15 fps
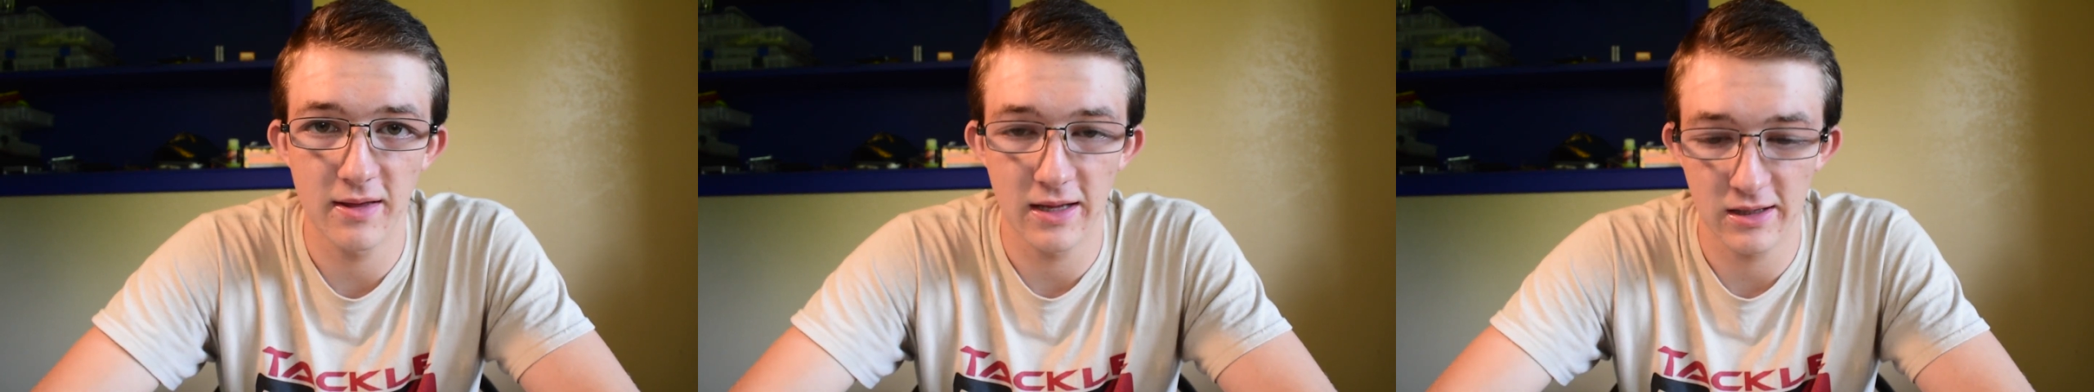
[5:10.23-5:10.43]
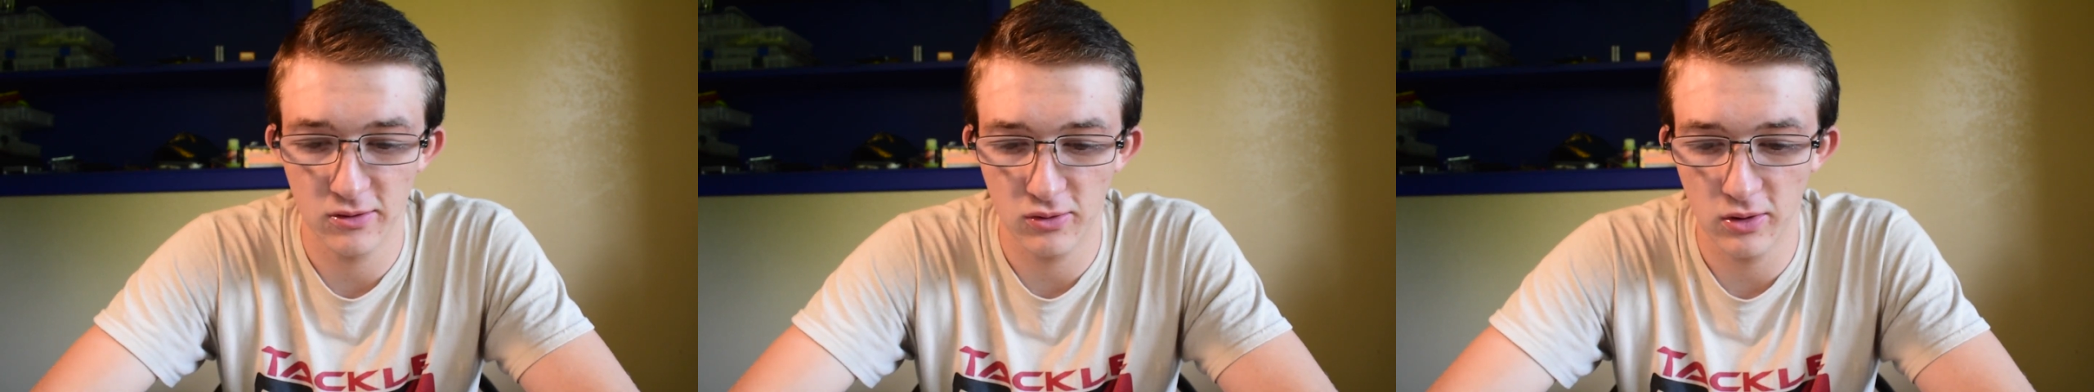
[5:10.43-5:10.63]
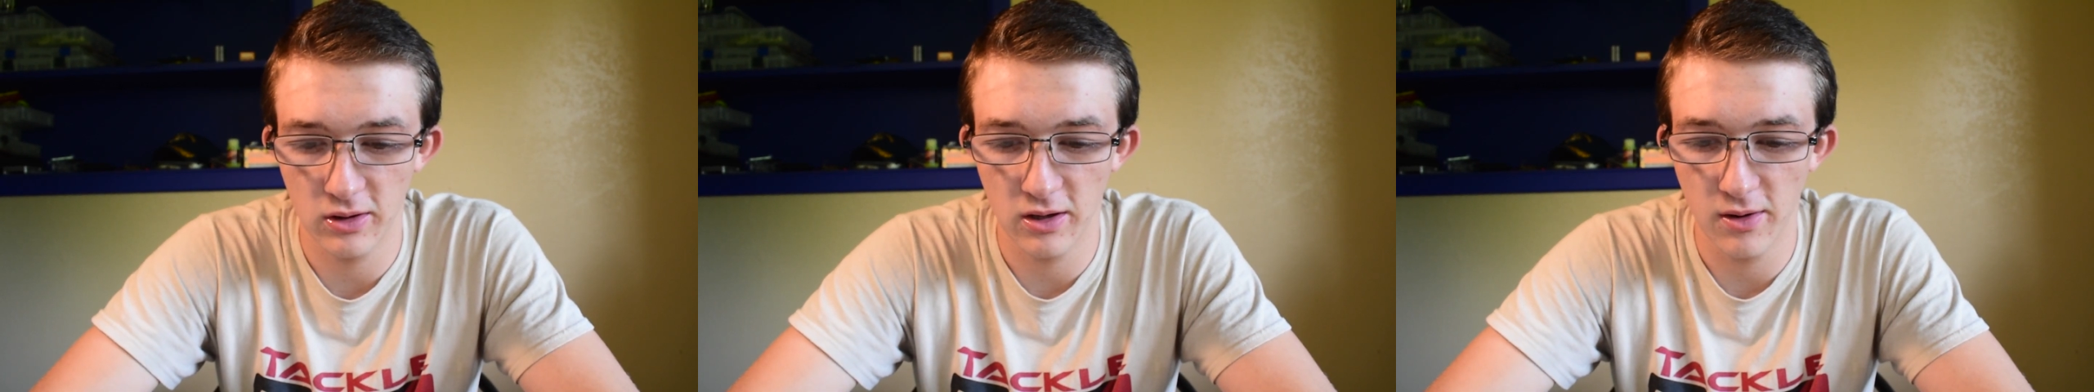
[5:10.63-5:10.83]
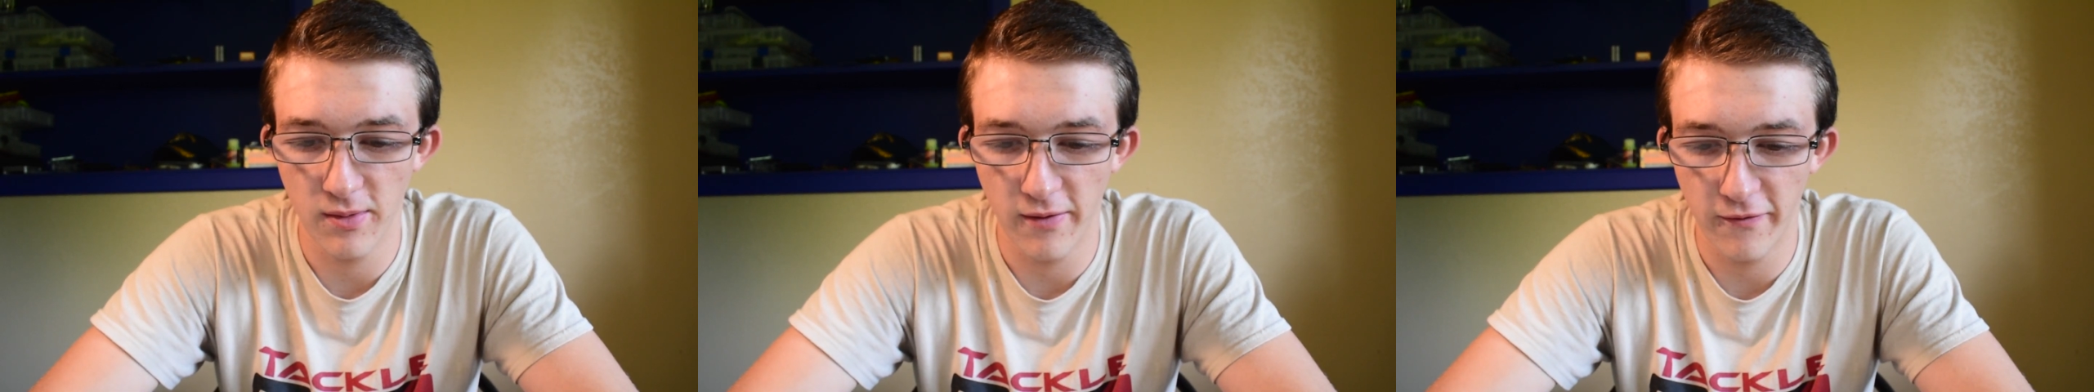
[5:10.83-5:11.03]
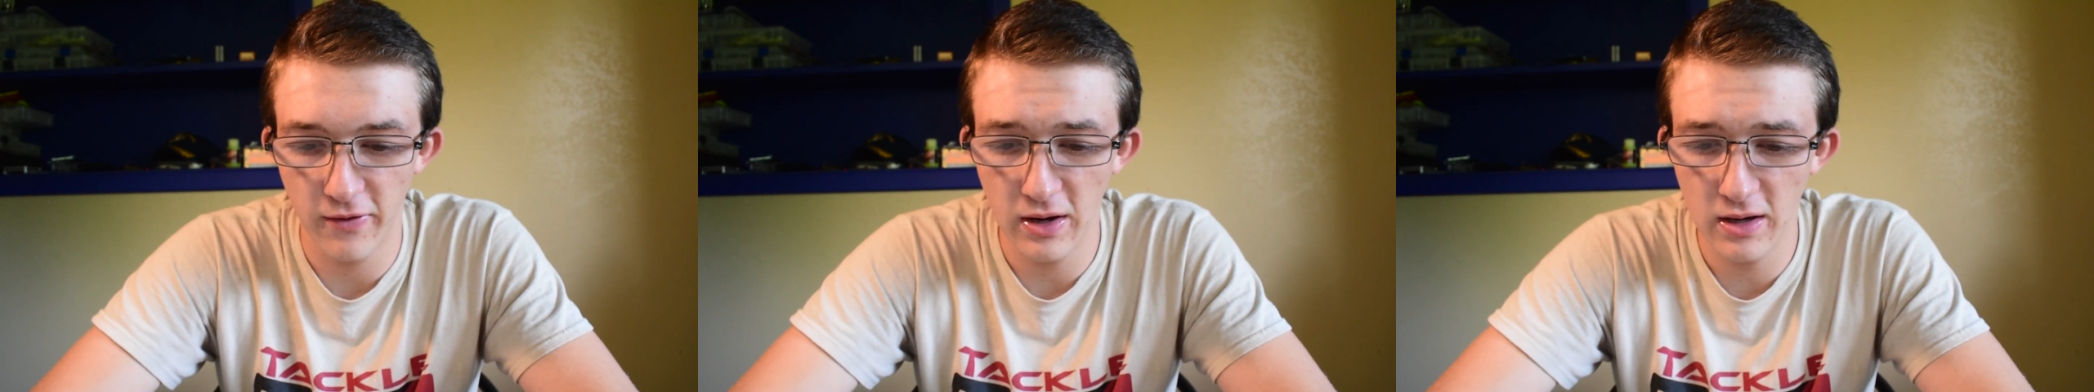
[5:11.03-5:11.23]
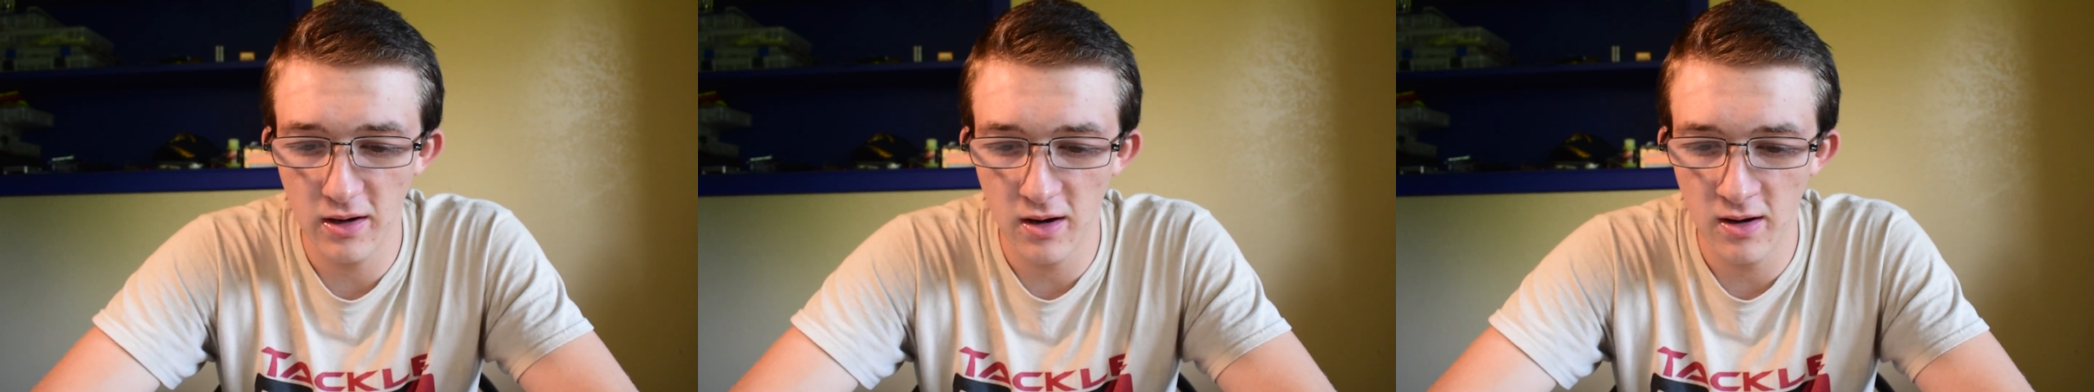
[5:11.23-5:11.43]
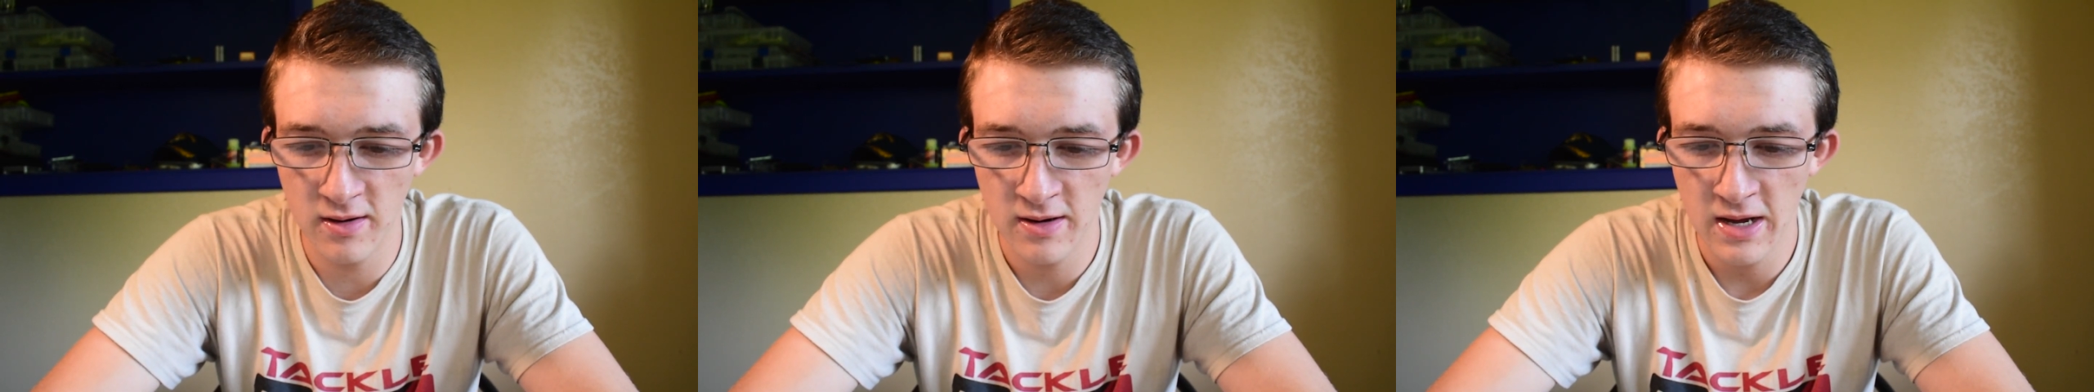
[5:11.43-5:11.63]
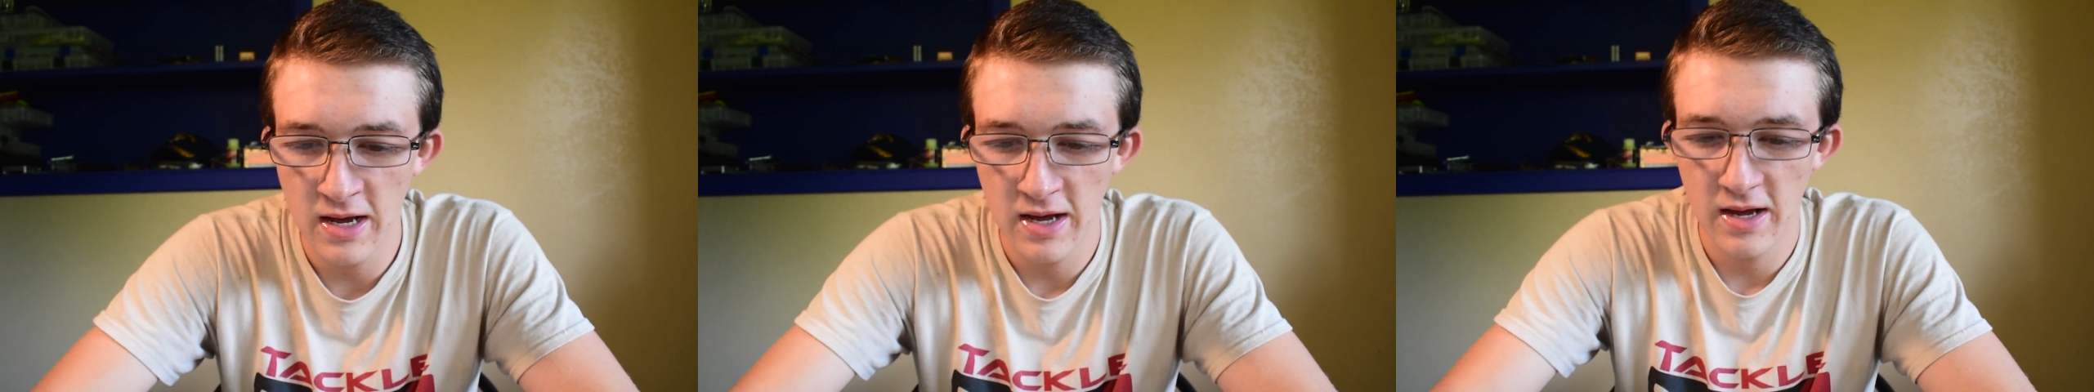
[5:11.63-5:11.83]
and that's what they're going to be feeding on.